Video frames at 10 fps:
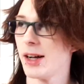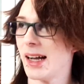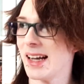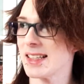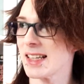
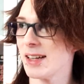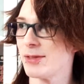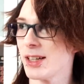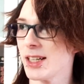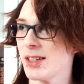As I've
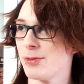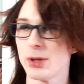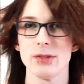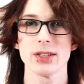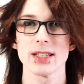done
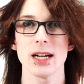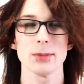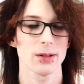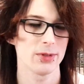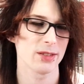previous
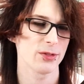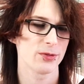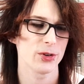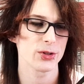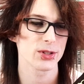times, I think the
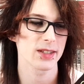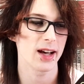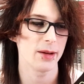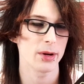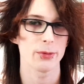first
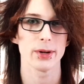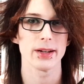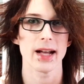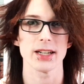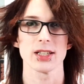time I read
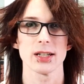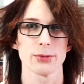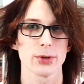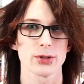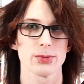it actually
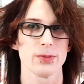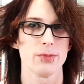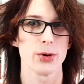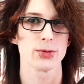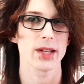was the
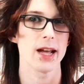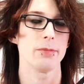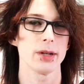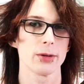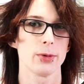most
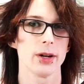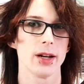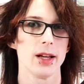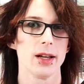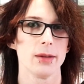epic one.
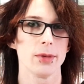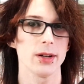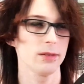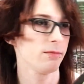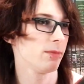
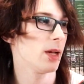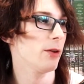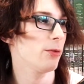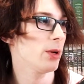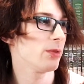But now
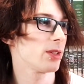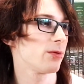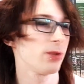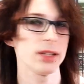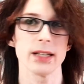I've read this
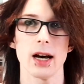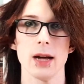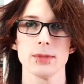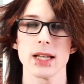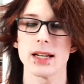3
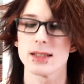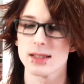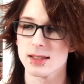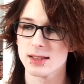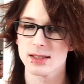times and it's
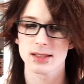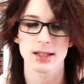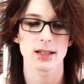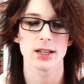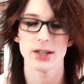
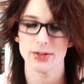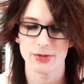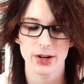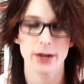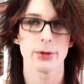still a
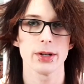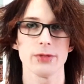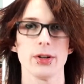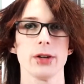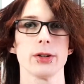very,
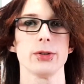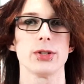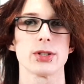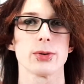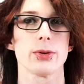very good
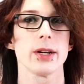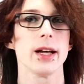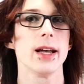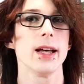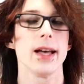story.
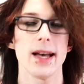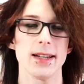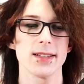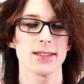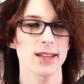And
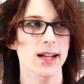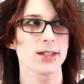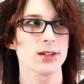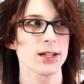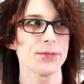it's
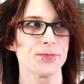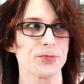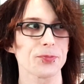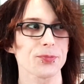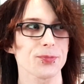actually